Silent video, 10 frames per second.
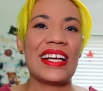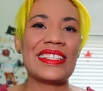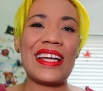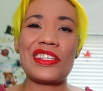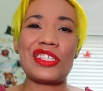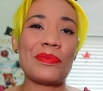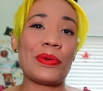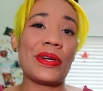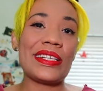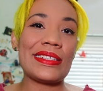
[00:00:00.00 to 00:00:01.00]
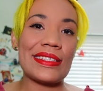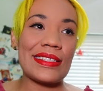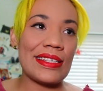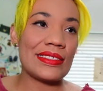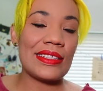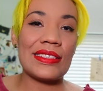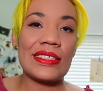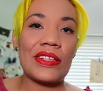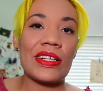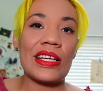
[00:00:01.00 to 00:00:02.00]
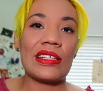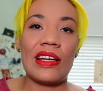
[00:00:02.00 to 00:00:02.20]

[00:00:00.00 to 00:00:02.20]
That's actually pretty decent considering